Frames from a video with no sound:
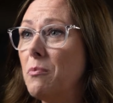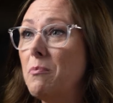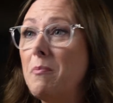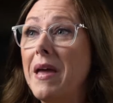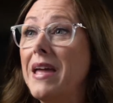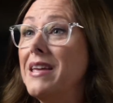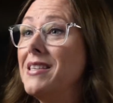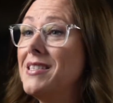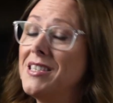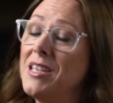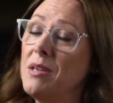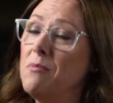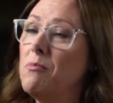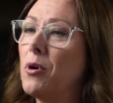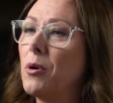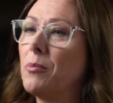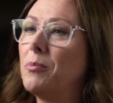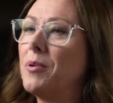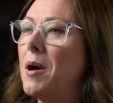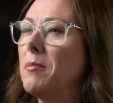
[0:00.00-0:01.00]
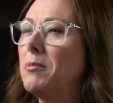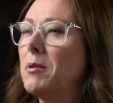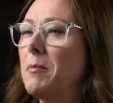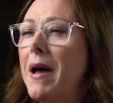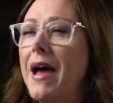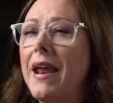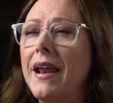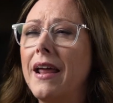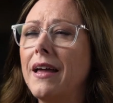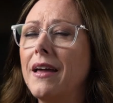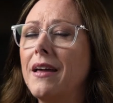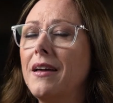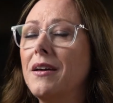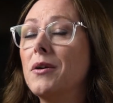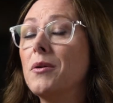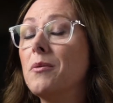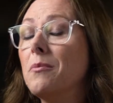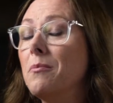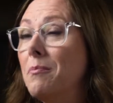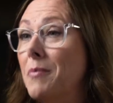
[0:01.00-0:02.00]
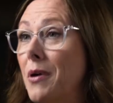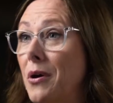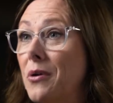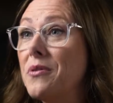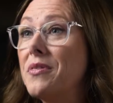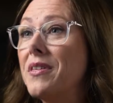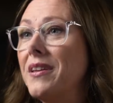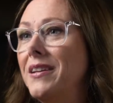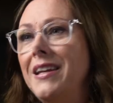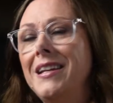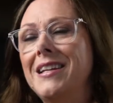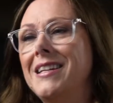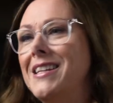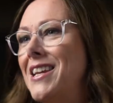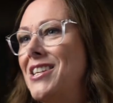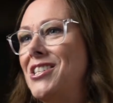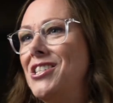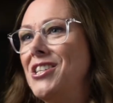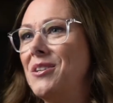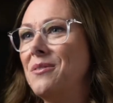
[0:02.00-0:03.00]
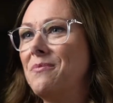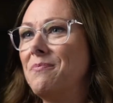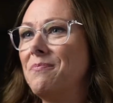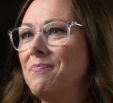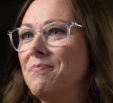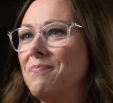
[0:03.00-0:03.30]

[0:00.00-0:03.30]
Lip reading: may seem more problematic, both need attention.